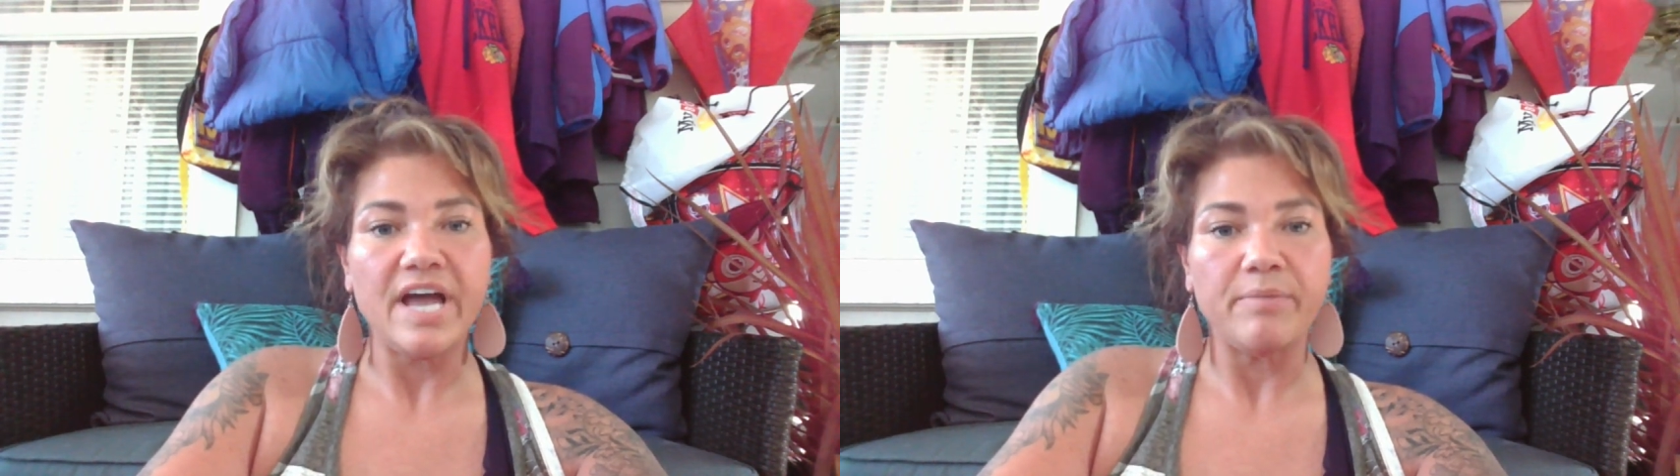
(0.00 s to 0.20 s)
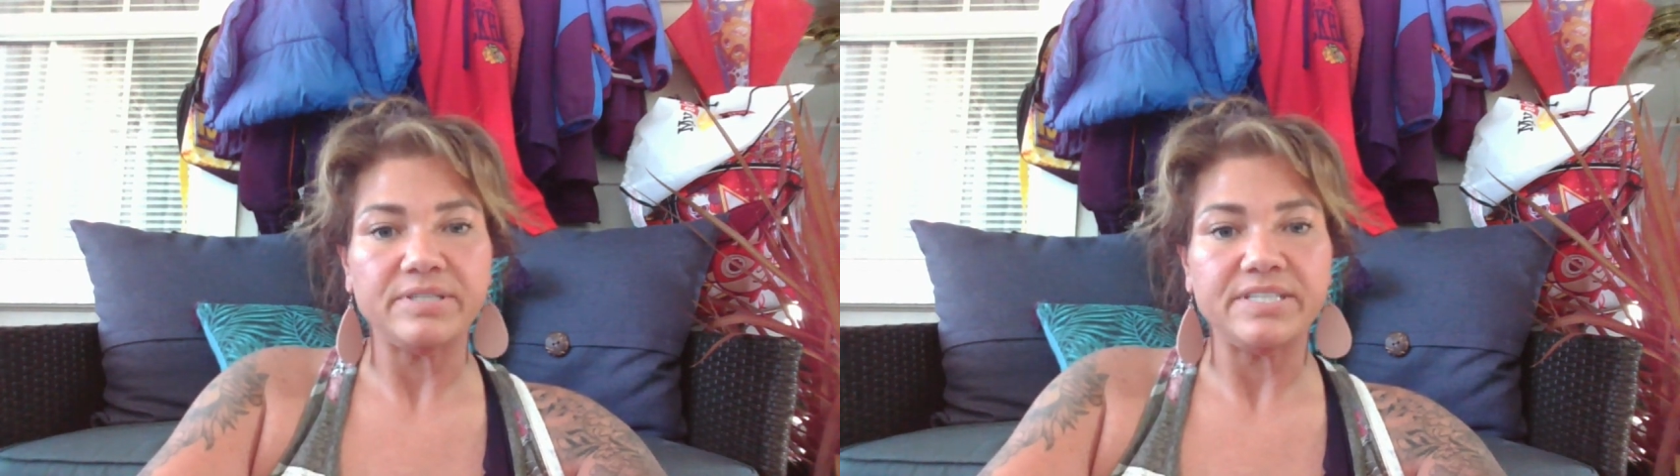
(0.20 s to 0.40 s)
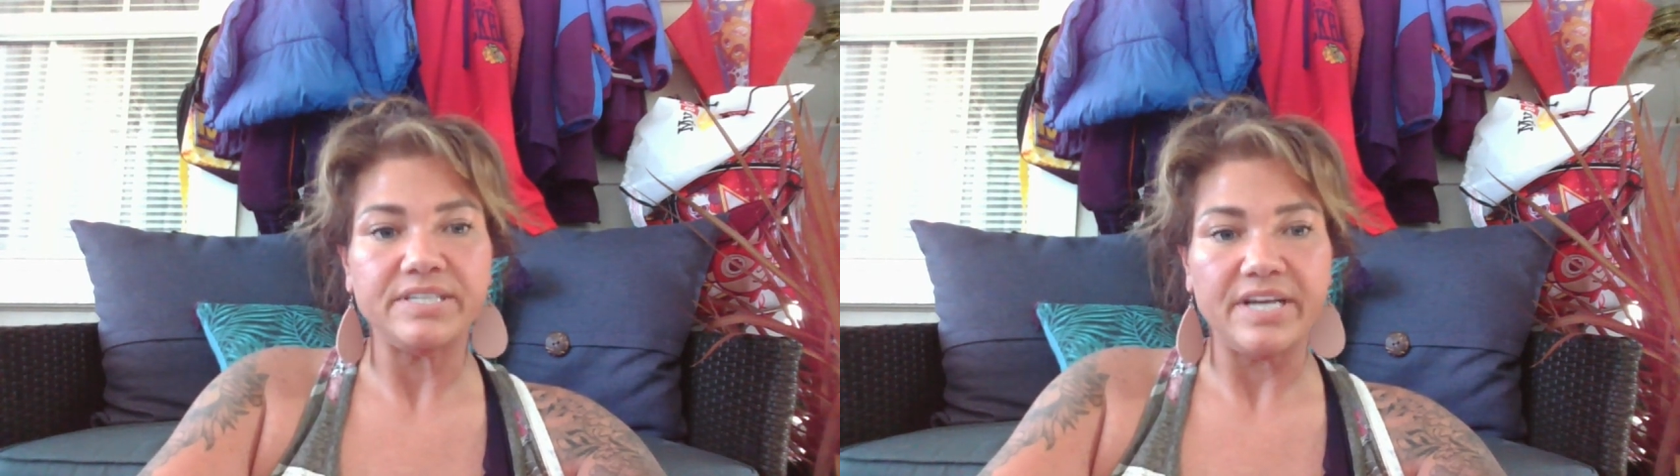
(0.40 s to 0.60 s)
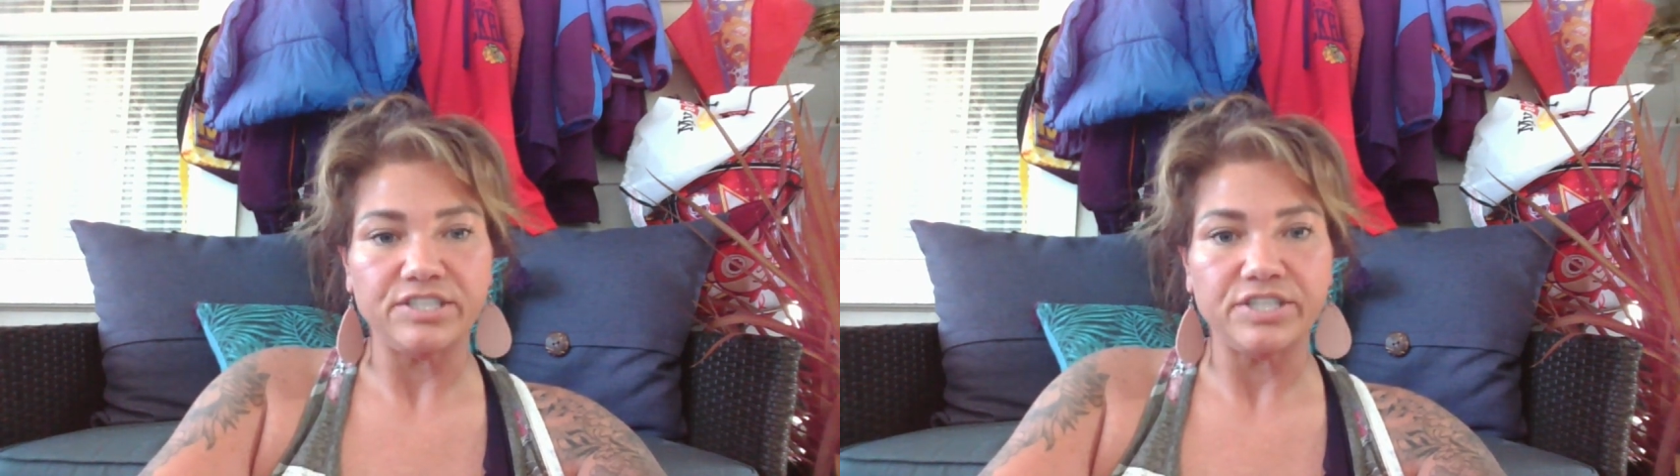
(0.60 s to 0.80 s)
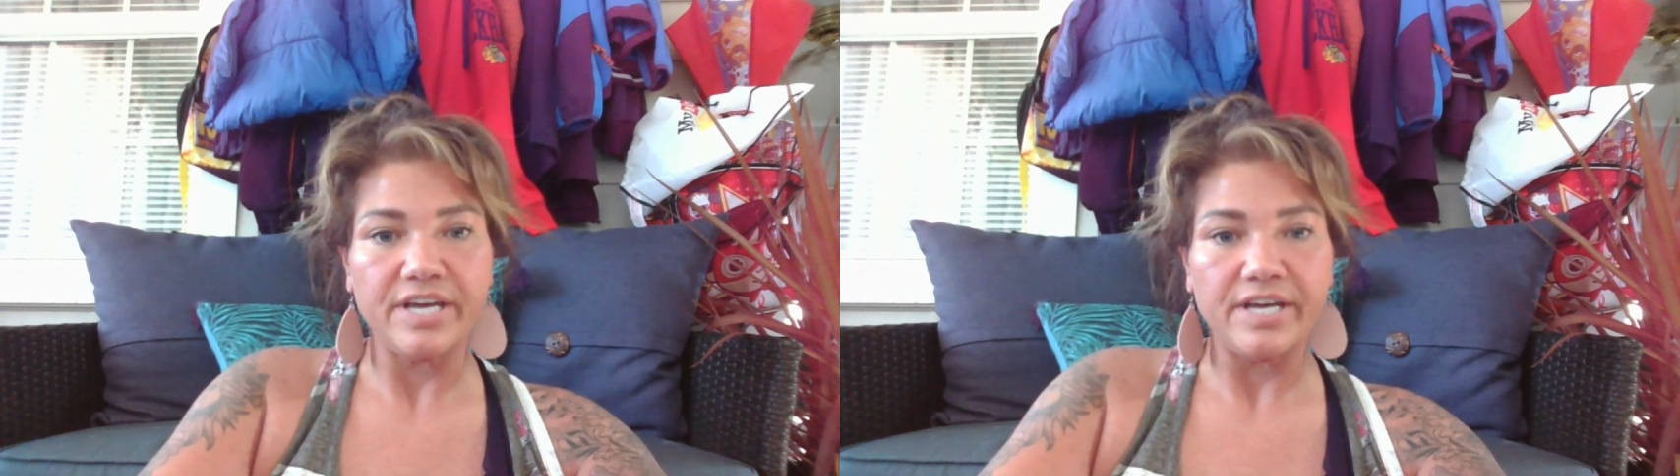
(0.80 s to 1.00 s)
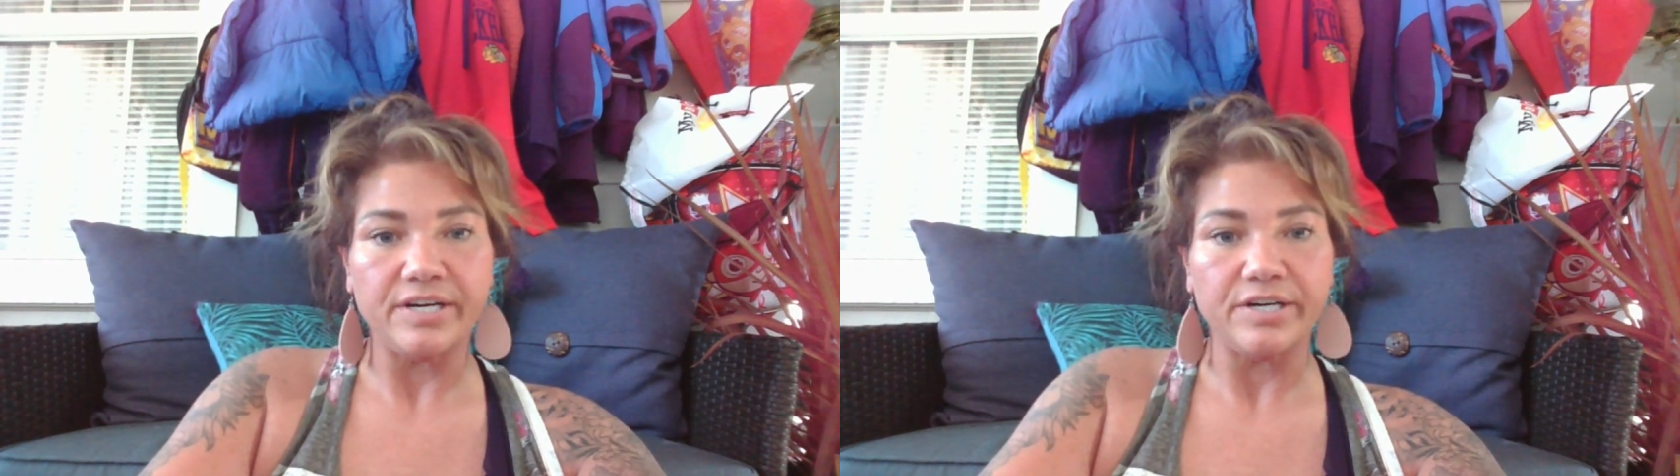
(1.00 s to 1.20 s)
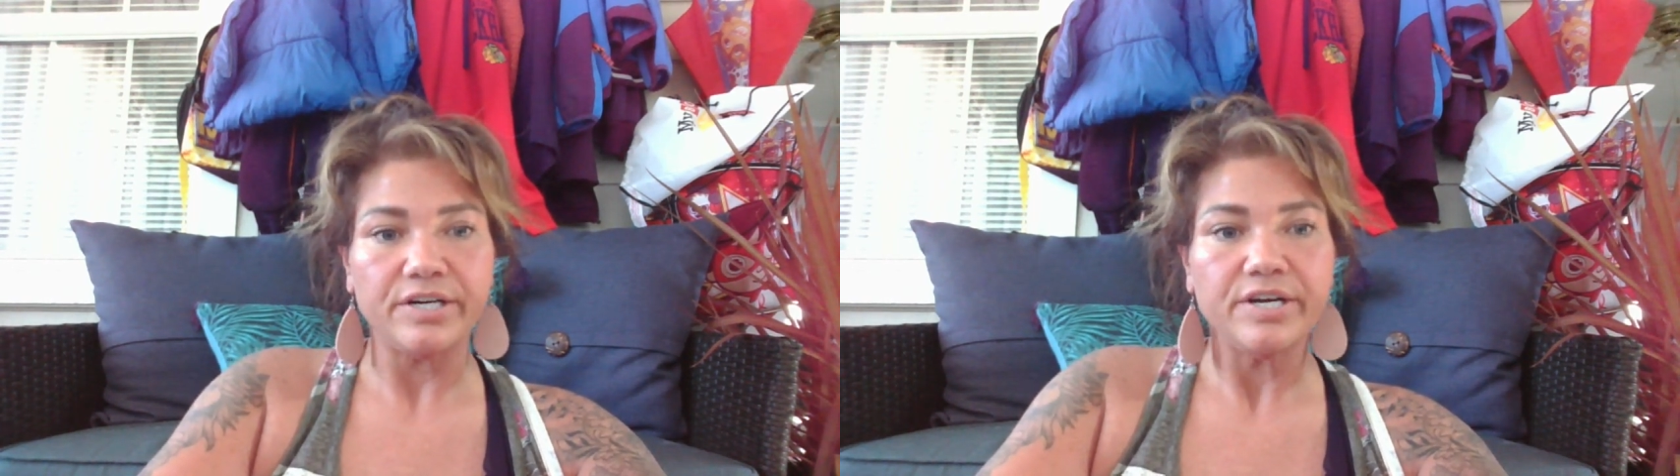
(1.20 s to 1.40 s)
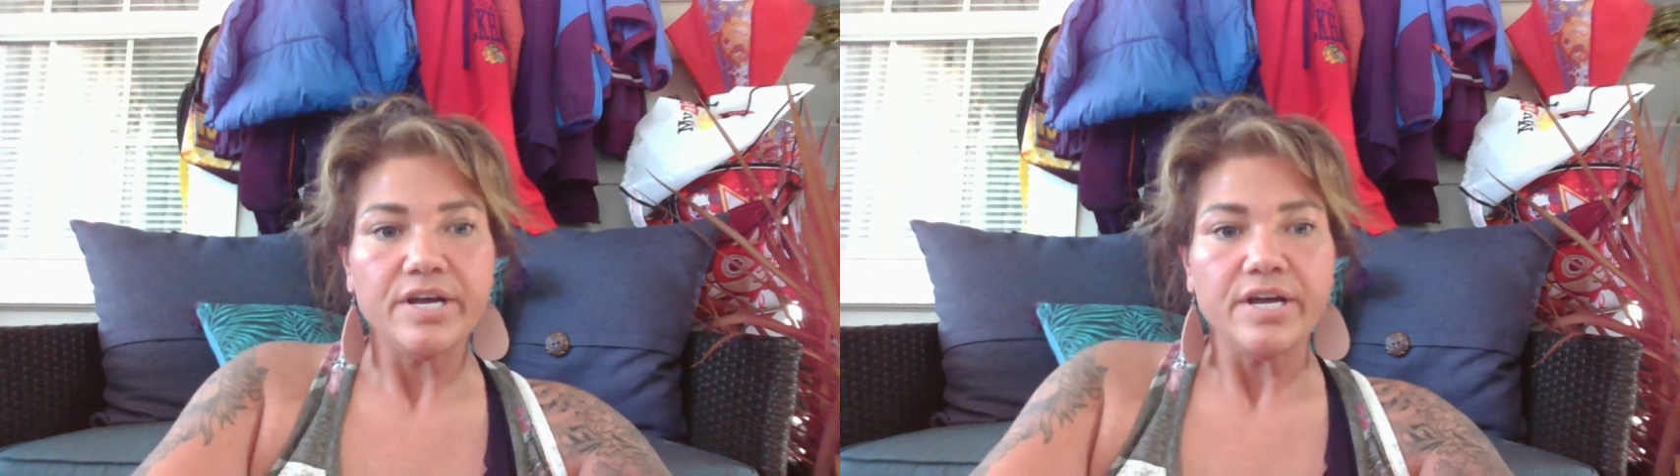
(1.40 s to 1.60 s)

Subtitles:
competent educator?